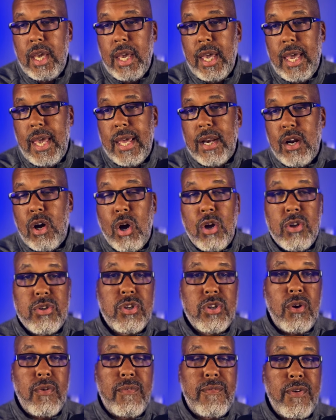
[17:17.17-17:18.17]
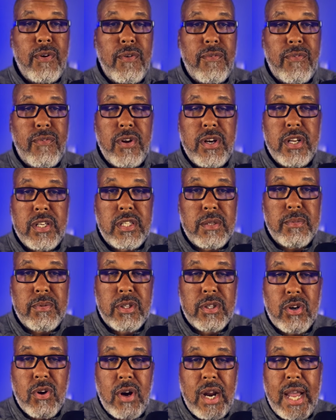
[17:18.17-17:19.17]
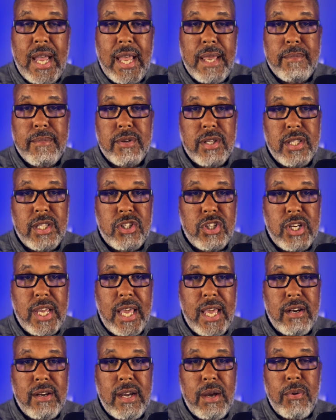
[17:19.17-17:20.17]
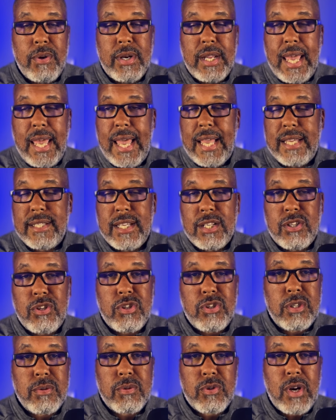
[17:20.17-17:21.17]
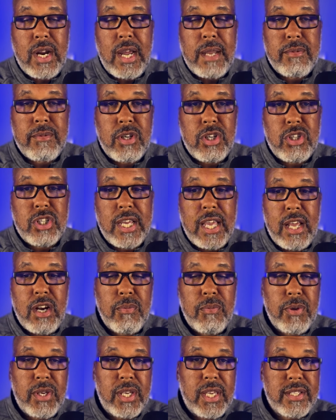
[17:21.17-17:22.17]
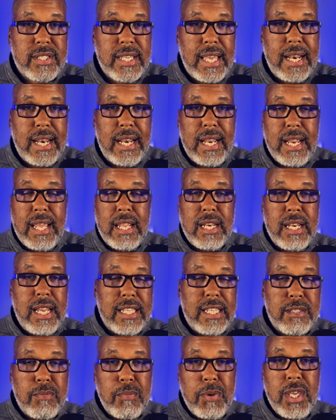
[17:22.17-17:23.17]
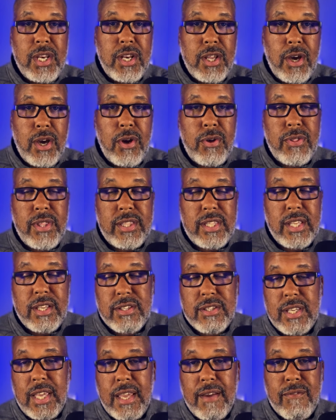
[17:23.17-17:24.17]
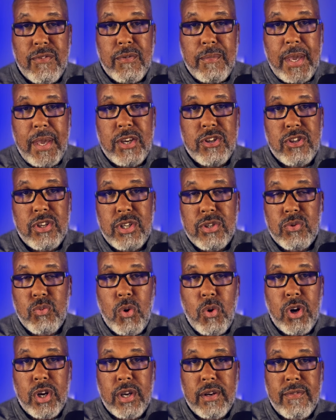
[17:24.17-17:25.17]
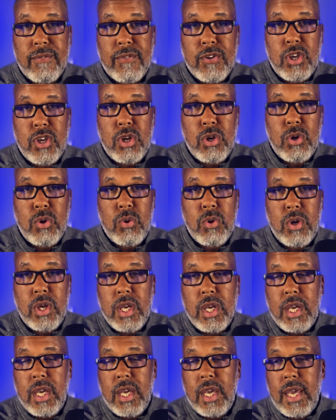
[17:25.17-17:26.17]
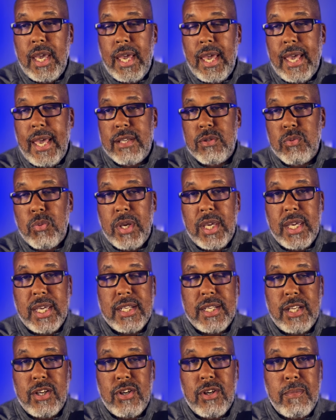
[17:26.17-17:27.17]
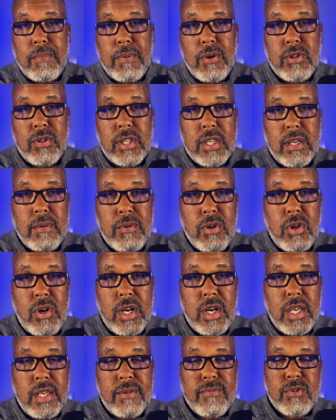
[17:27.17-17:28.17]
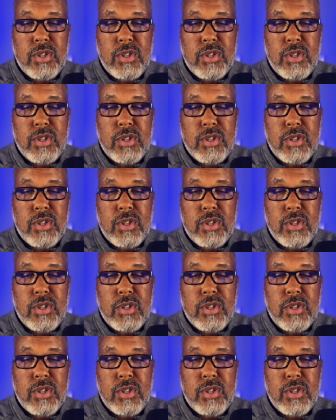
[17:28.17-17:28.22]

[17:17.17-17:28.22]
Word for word: And also feel free to subscribe to the channel. I would ask that you subscribe to the channel because that lets me know that this information is working for you as we continue to build the community.